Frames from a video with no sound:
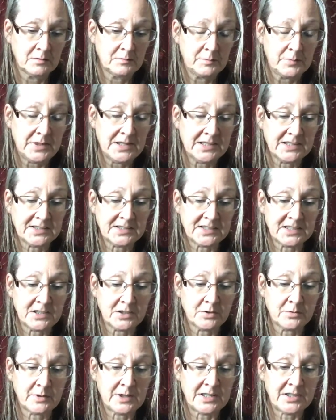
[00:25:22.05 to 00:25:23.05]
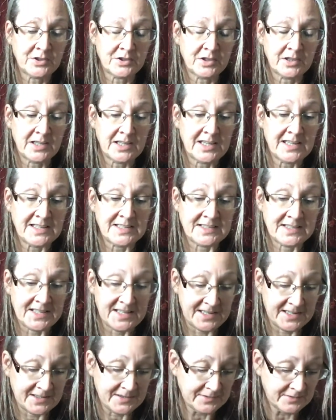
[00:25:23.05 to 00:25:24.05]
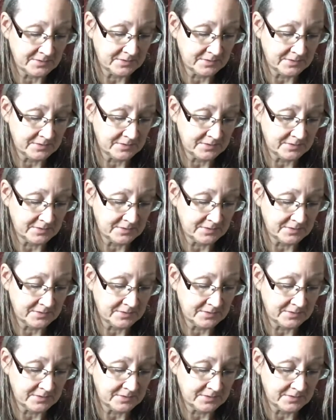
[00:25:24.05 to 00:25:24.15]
bigger situation is here.